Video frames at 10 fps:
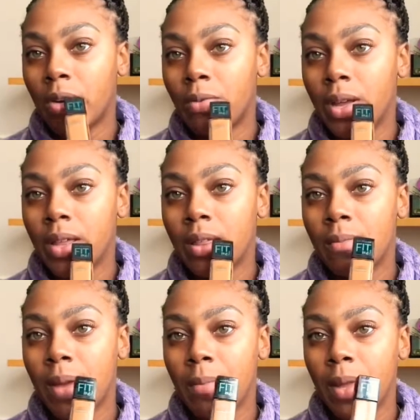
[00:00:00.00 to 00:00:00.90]
with
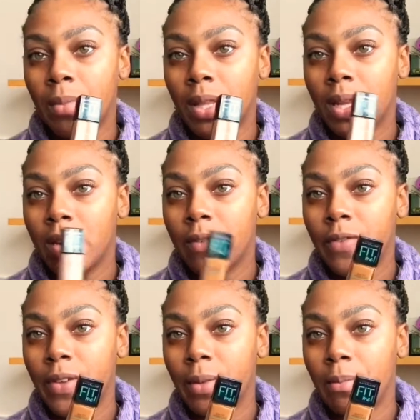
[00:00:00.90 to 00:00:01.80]
my Maybelline
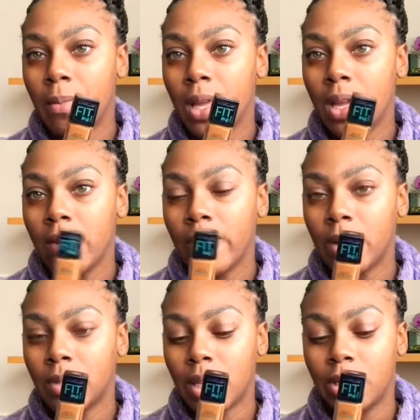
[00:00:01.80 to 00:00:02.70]
Fit Me
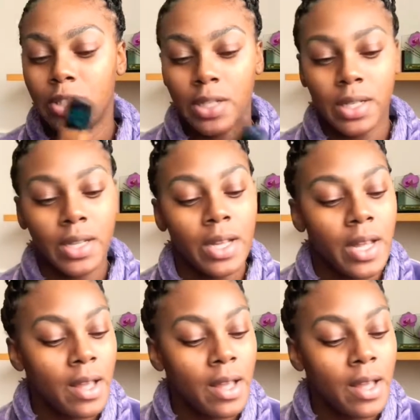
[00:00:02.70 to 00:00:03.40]
foundation,